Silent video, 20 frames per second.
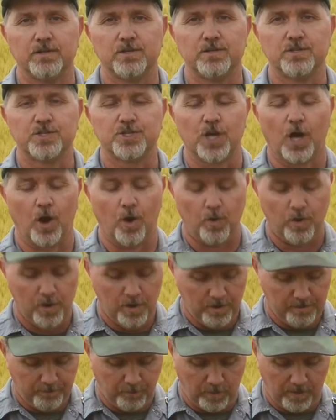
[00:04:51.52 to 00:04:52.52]
So
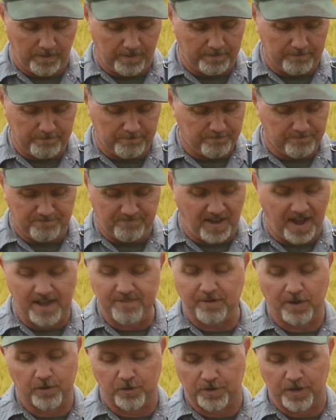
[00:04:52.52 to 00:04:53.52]
for a
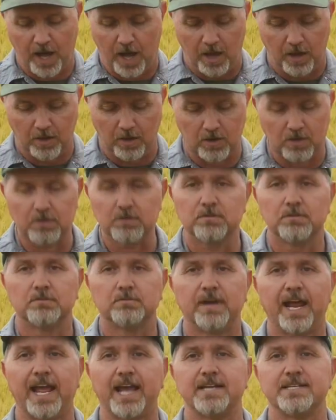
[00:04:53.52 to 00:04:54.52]
$500
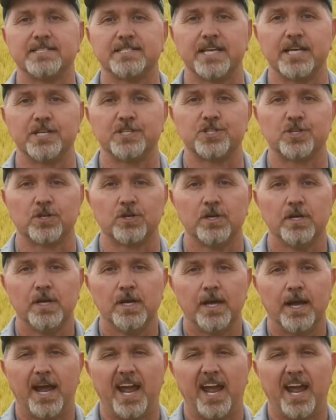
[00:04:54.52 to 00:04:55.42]
hand sensor